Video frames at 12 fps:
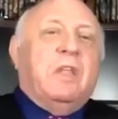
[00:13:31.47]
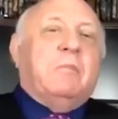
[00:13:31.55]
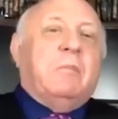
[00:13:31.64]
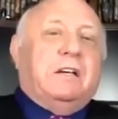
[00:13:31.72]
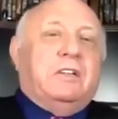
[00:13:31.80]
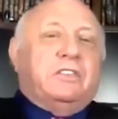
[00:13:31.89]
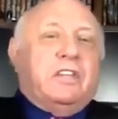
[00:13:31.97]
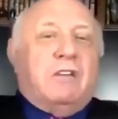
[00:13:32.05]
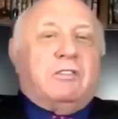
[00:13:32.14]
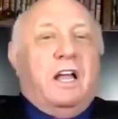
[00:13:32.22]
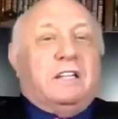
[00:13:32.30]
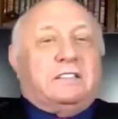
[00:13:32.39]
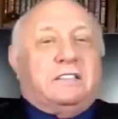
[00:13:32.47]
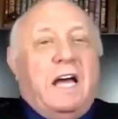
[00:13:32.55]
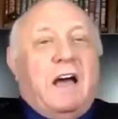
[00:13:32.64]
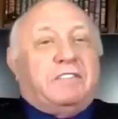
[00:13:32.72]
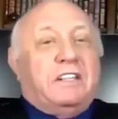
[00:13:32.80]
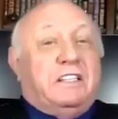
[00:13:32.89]
Make it sound like
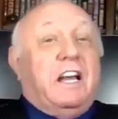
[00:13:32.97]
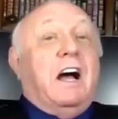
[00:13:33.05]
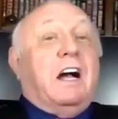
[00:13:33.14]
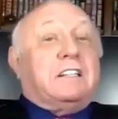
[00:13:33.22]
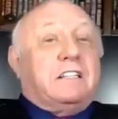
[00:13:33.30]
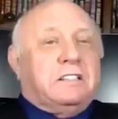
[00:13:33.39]
Daffy Duck,